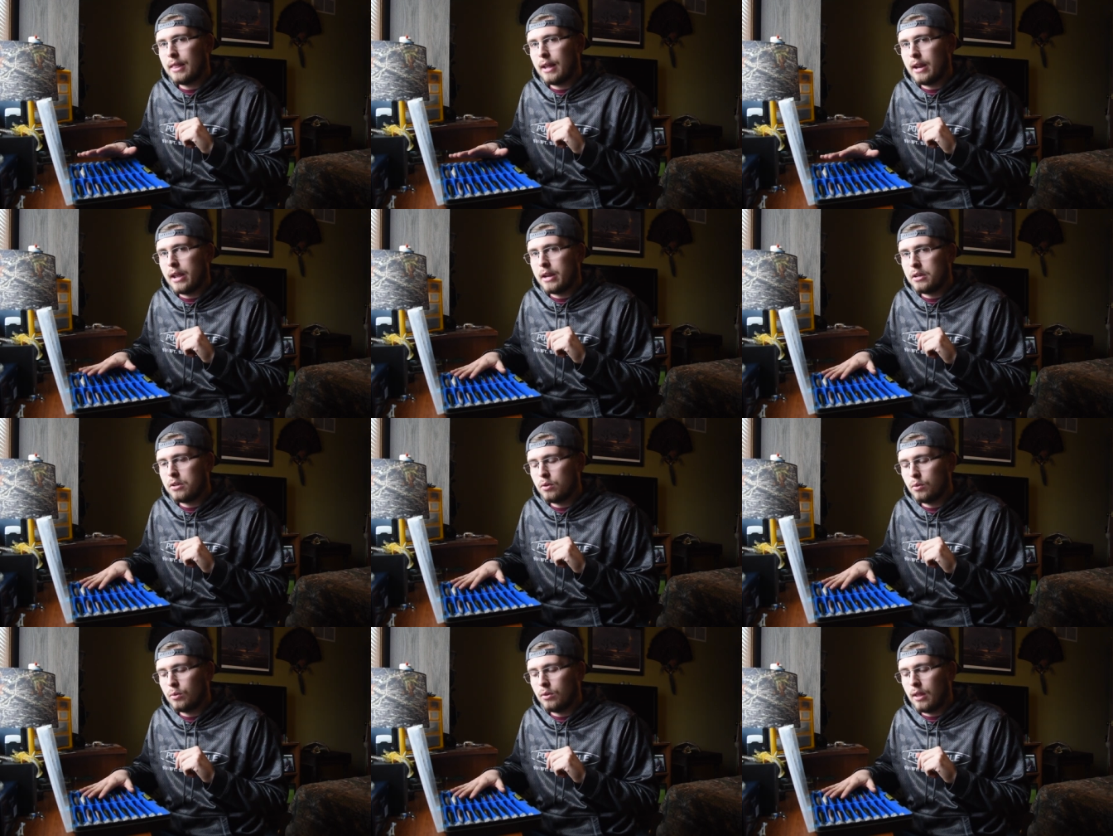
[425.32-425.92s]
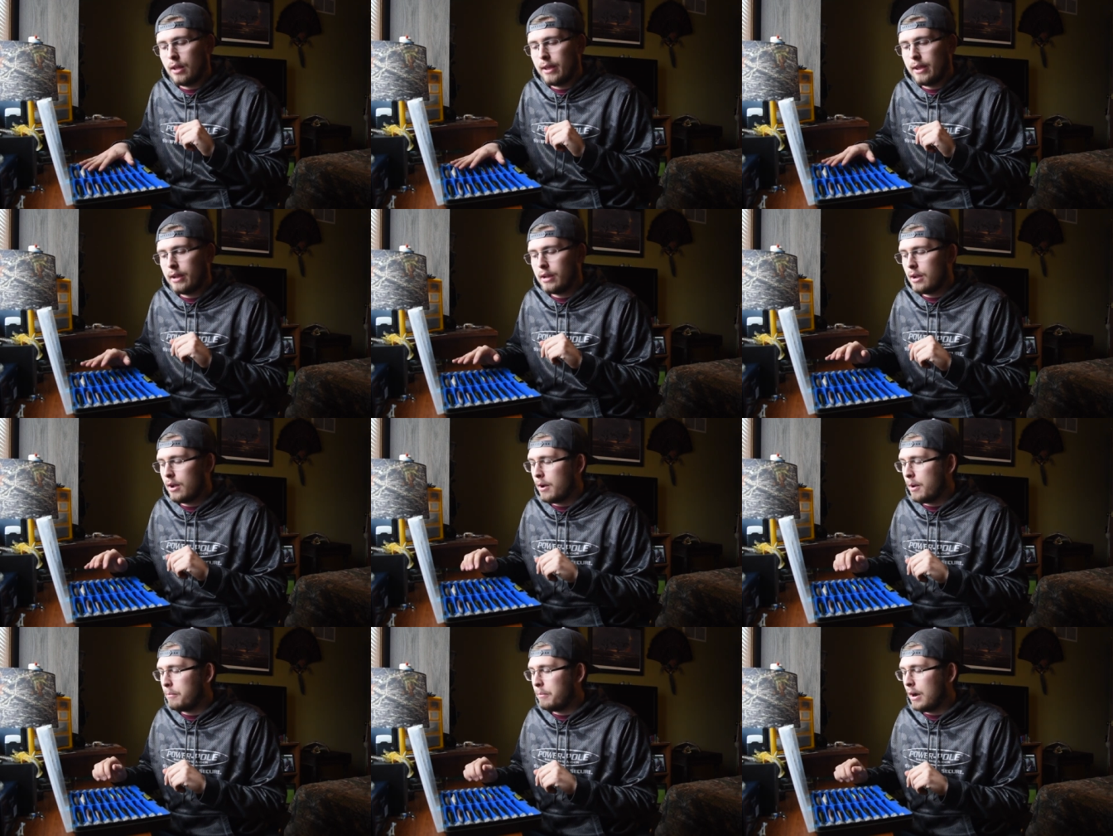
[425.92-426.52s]
that I do like
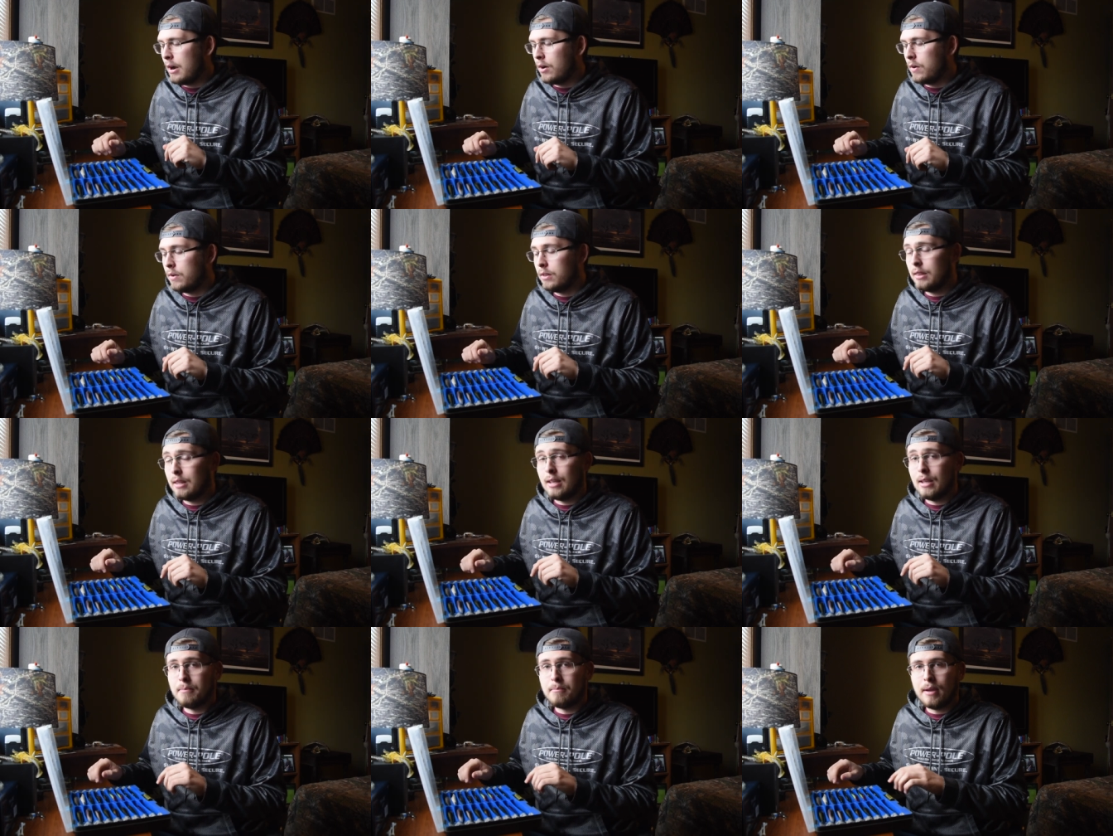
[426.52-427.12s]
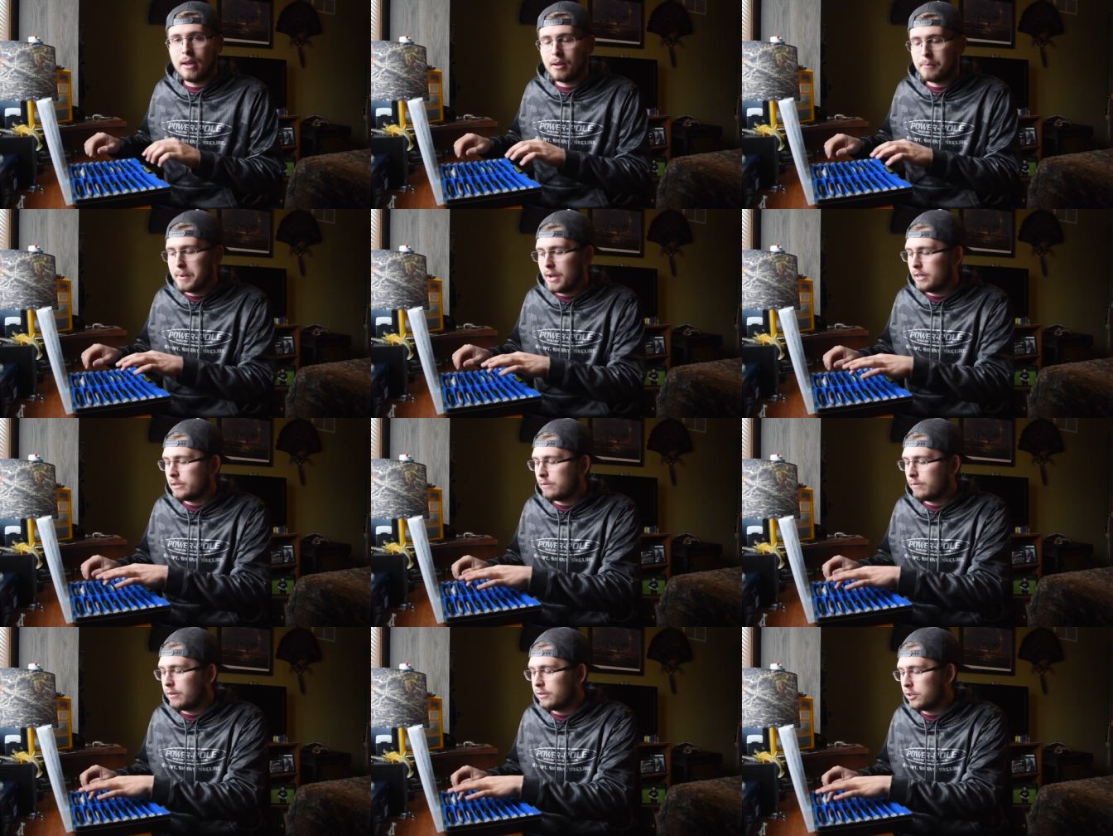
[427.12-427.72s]
about the Megabass
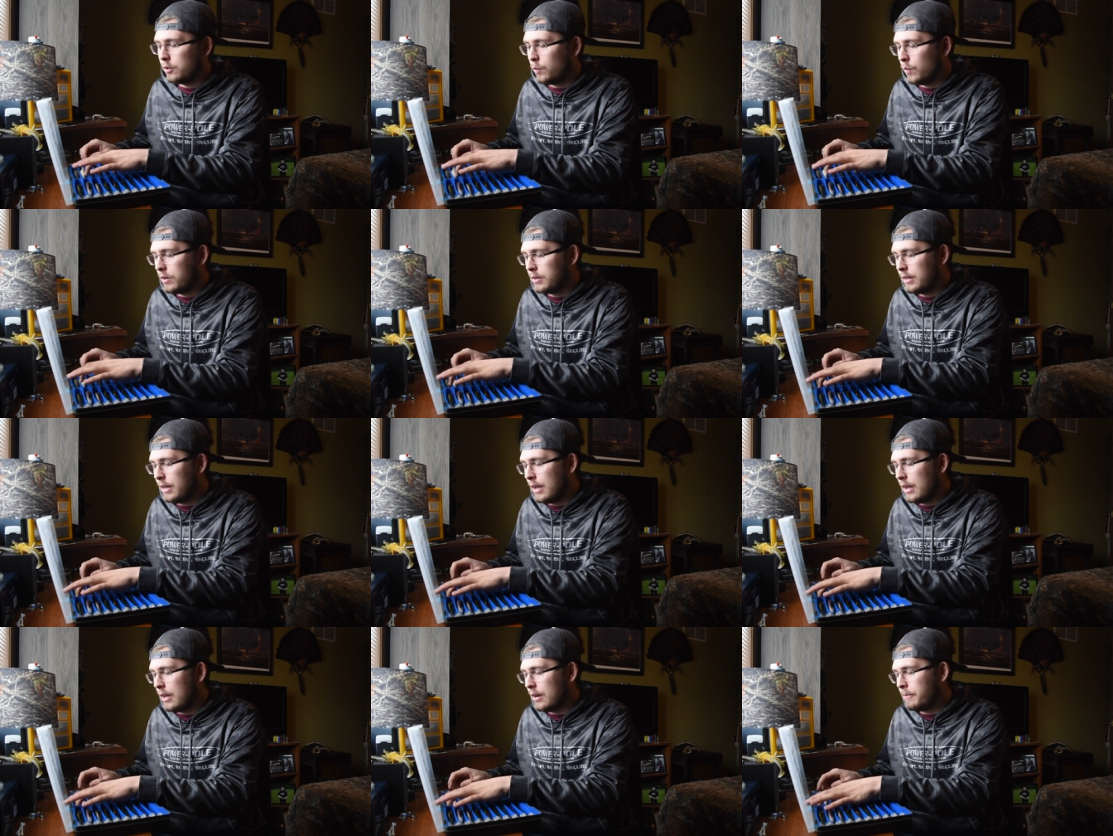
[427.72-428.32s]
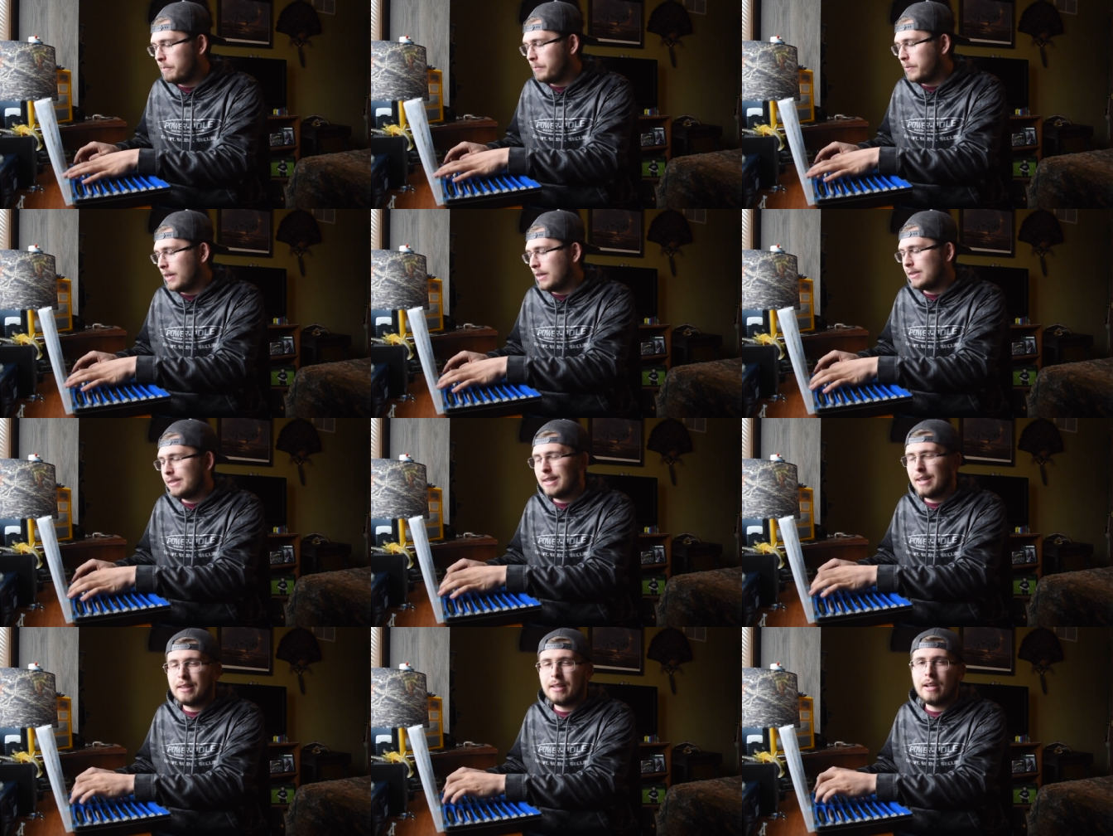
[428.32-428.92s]
Vision one ten is
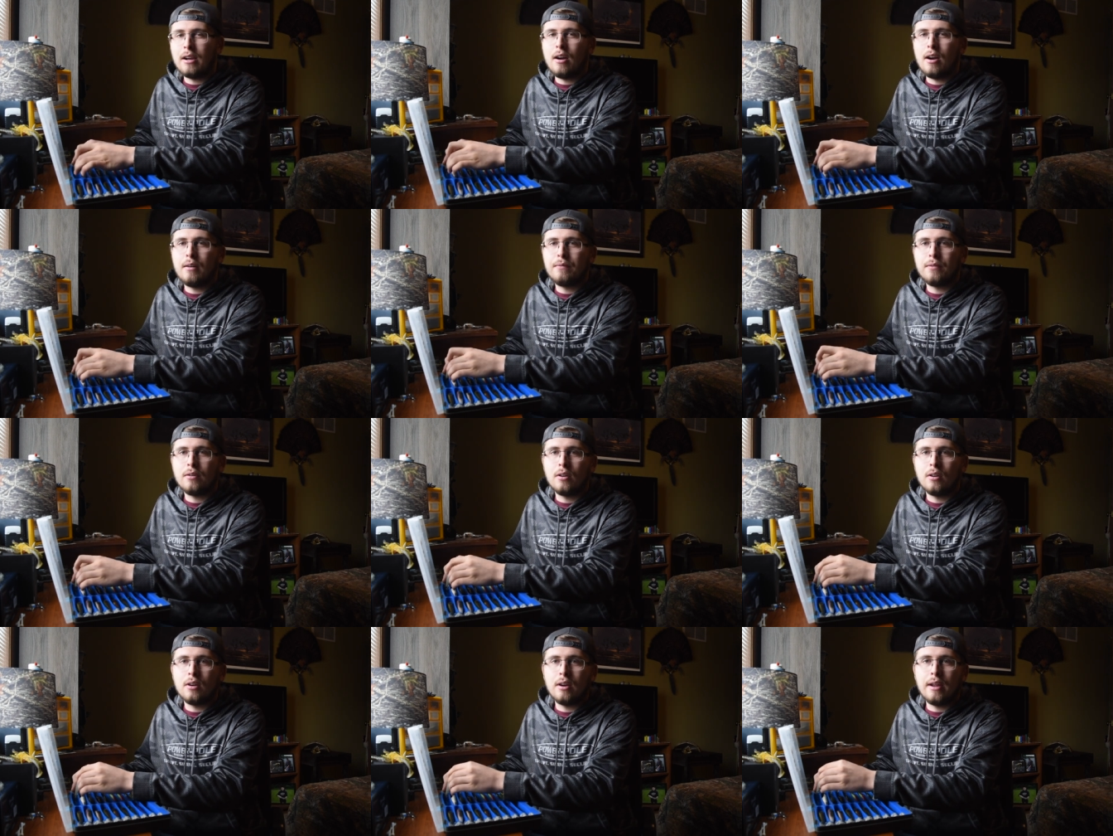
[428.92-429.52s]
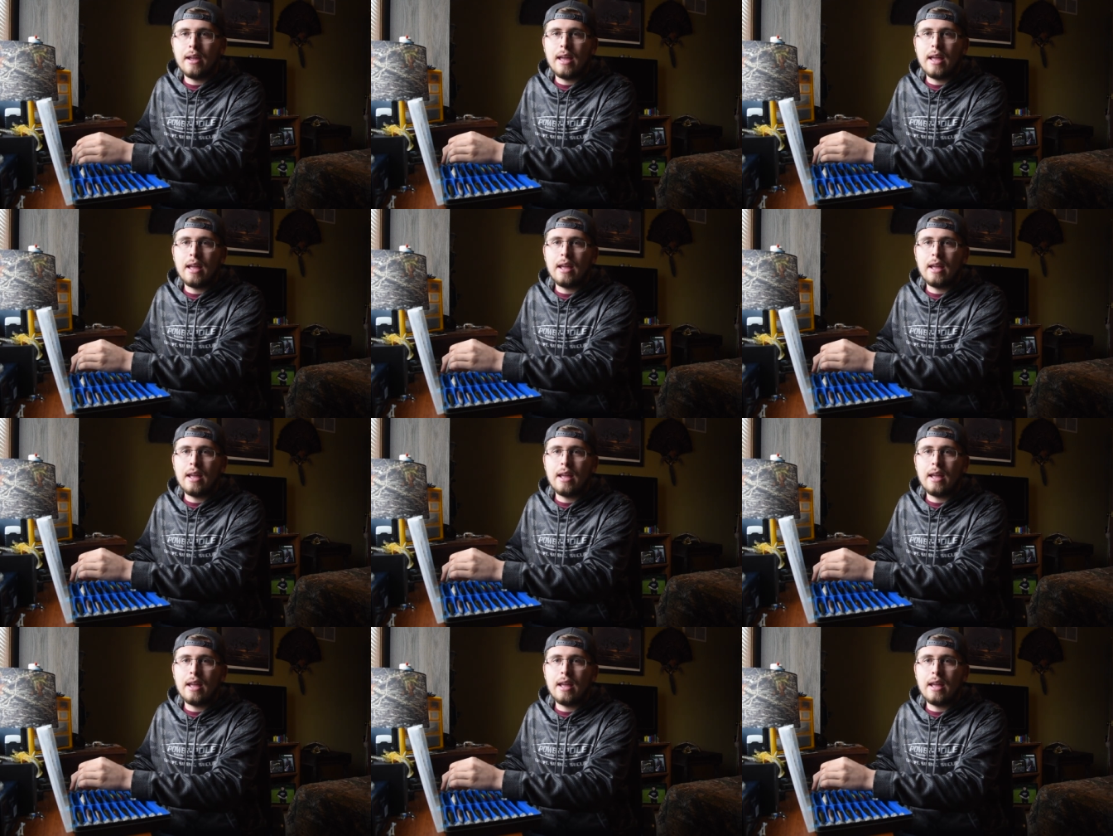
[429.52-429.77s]
that they offer